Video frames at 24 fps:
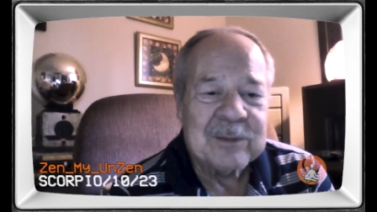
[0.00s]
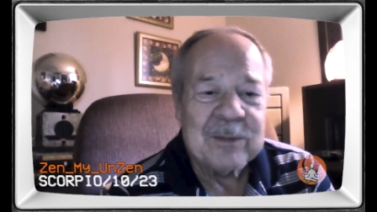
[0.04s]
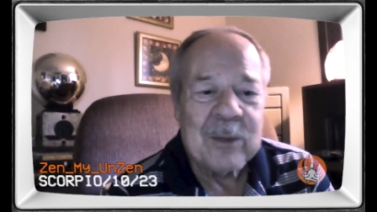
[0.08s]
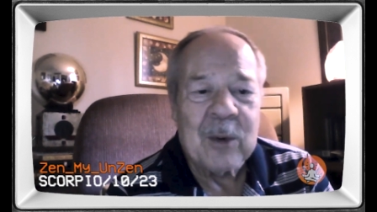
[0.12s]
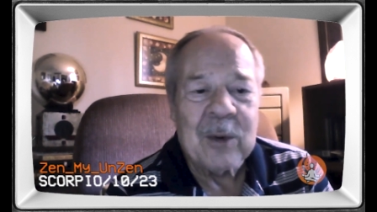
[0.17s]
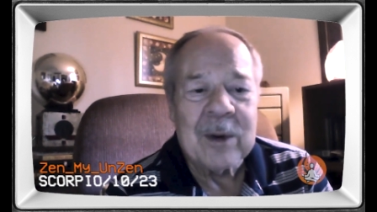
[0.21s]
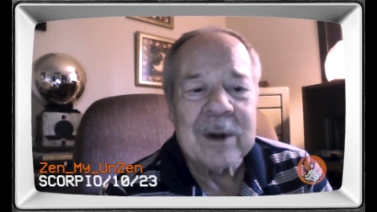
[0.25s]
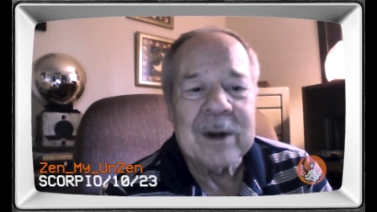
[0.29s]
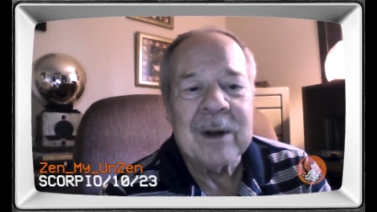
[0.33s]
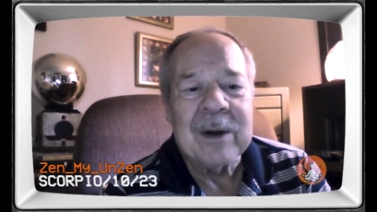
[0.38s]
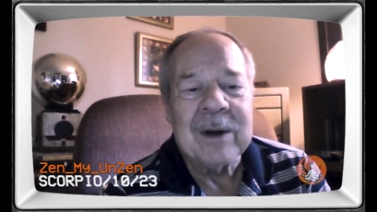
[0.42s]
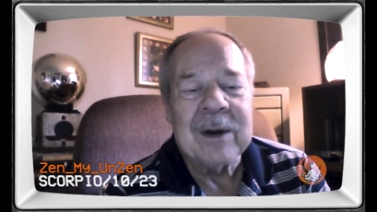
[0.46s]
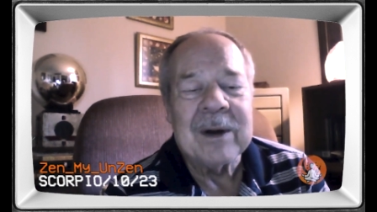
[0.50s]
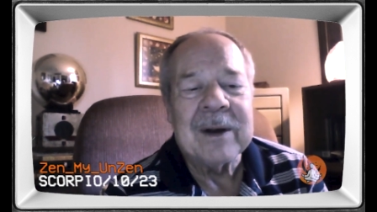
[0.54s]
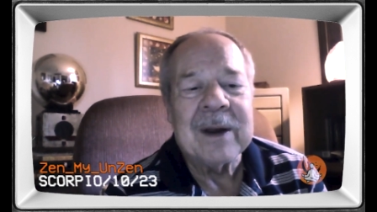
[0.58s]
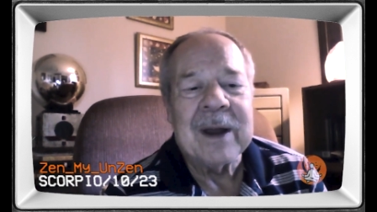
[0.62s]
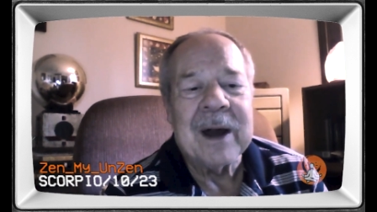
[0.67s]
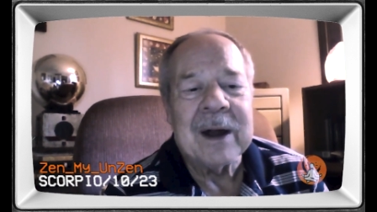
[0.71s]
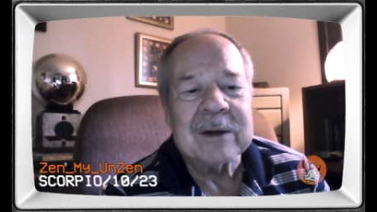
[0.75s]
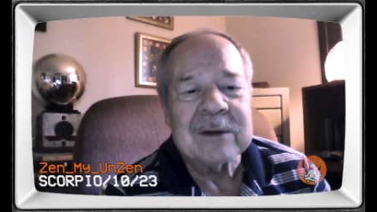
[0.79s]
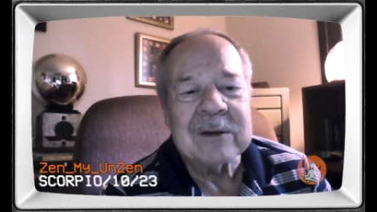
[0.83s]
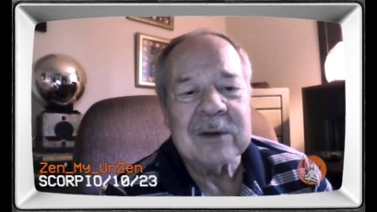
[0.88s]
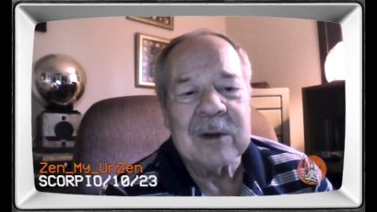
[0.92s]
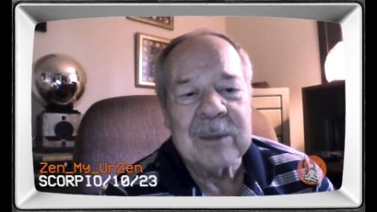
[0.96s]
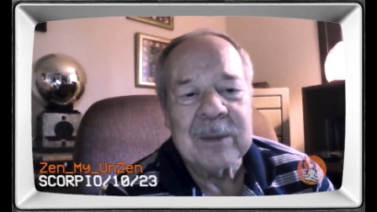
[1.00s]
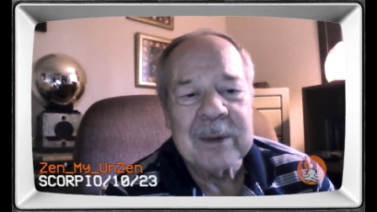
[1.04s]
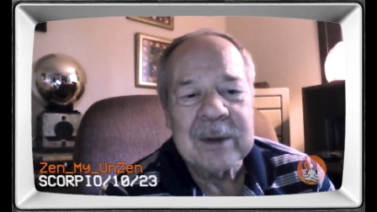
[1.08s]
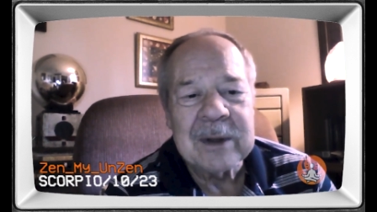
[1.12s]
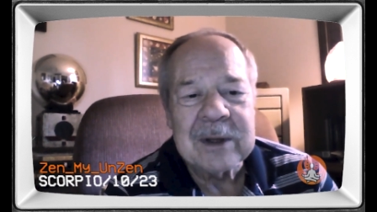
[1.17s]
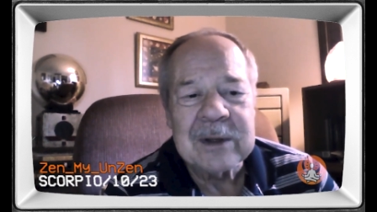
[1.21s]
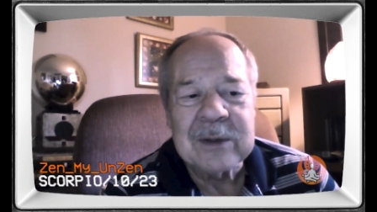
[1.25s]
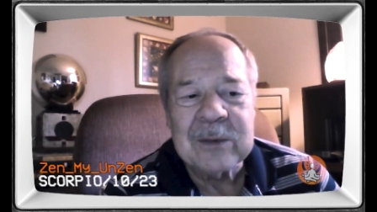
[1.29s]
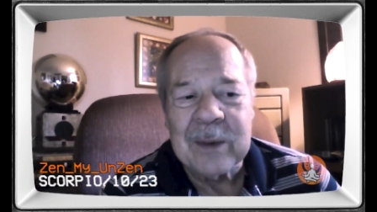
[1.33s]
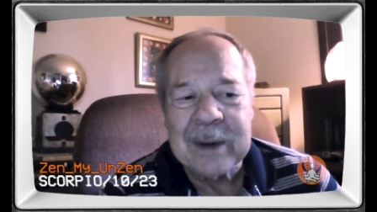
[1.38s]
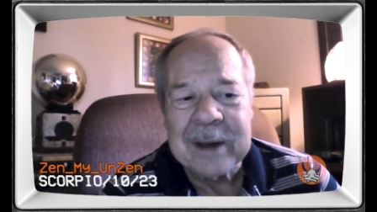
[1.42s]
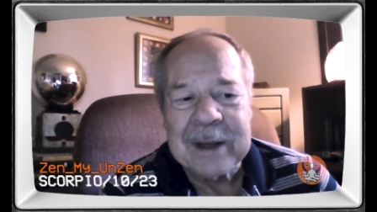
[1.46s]
born on October
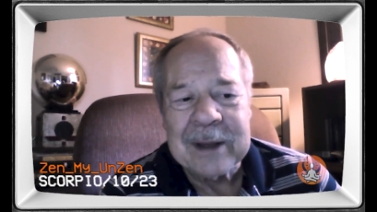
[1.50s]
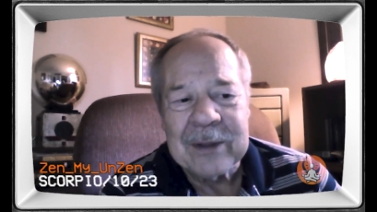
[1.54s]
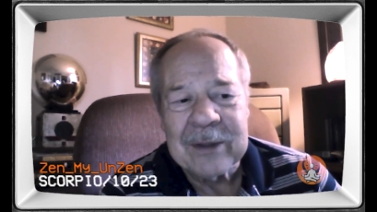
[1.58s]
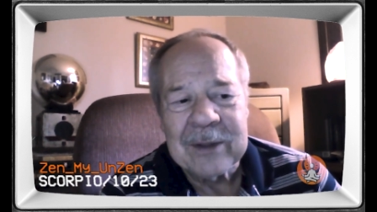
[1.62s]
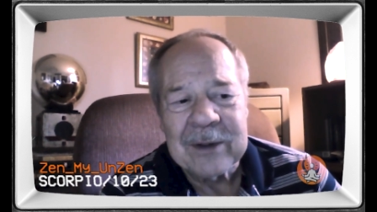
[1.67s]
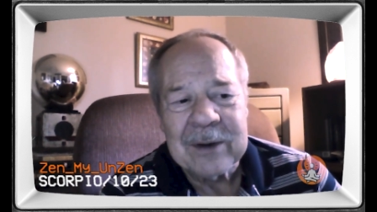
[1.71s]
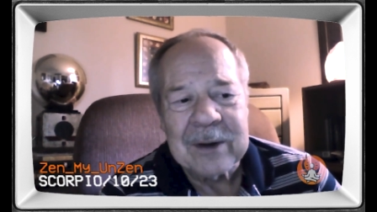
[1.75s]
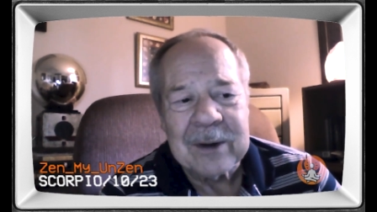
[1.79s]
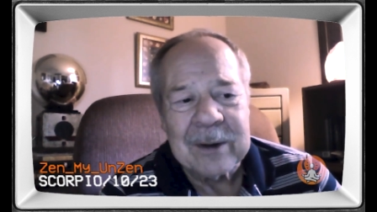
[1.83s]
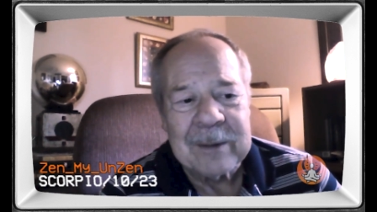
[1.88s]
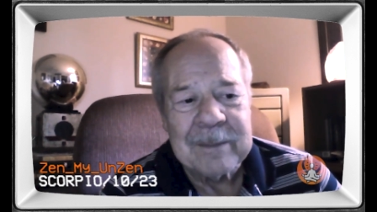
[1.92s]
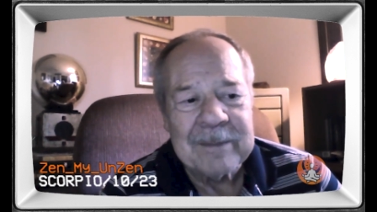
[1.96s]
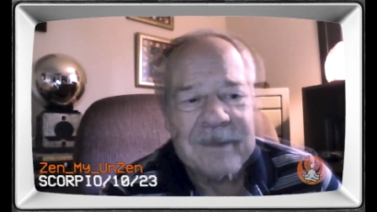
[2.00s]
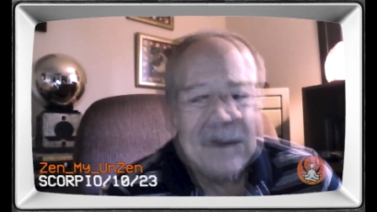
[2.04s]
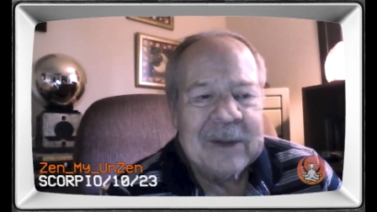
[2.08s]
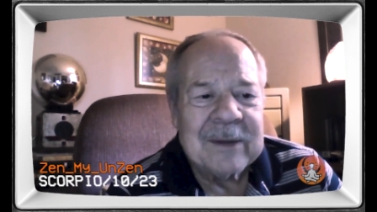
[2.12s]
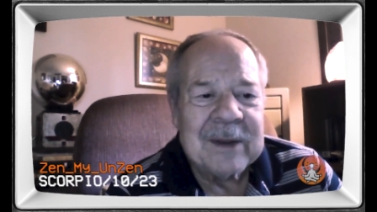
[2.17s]
the twenty-third.